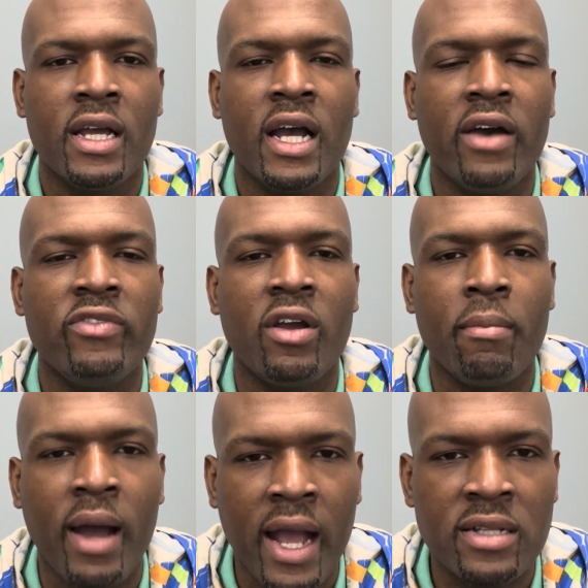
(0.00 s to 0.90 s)
of their
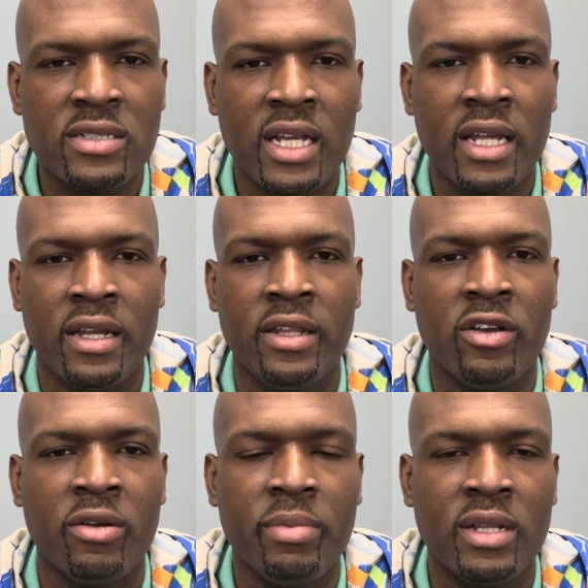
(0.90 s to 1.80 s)
mindset, and
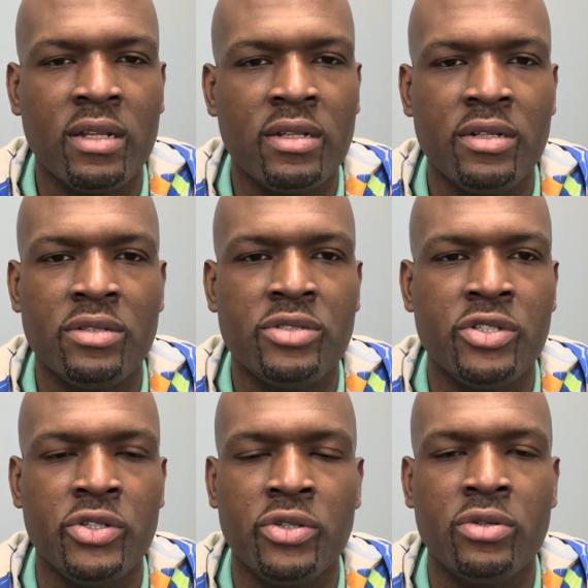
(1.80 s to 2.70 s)
their ability
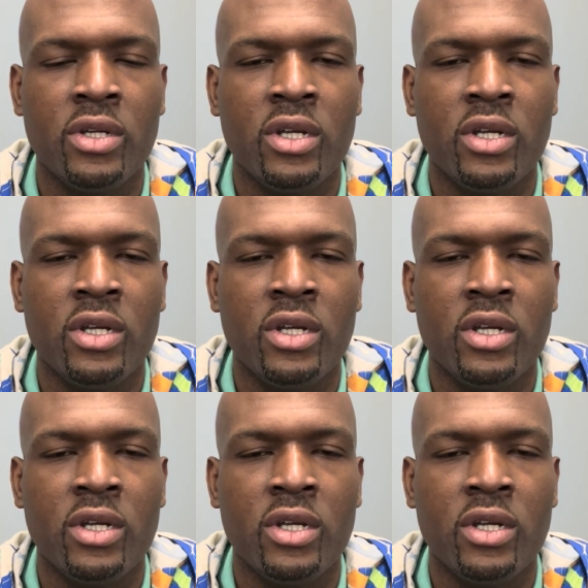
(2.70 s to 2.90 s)
to